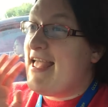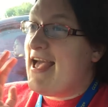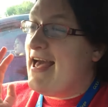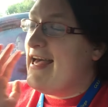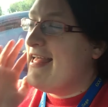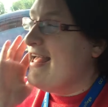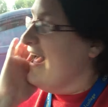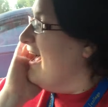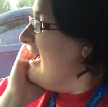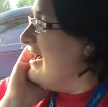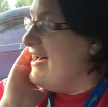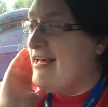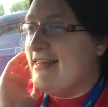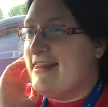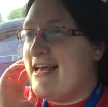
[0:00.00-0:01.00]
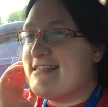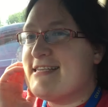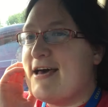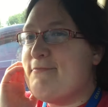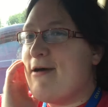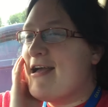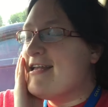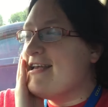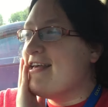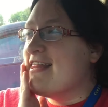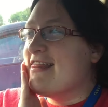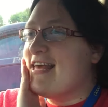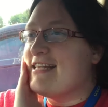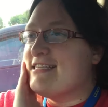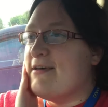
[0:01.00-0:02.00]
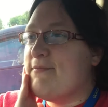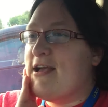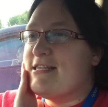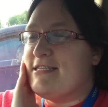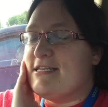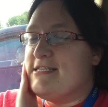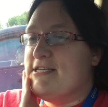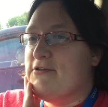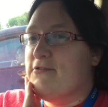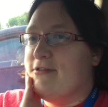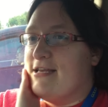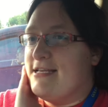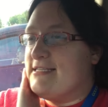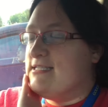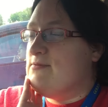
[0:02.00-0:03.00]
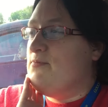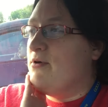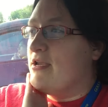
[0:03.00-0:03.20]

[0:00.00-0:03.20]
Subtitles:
Yeah, that's on my to-do list.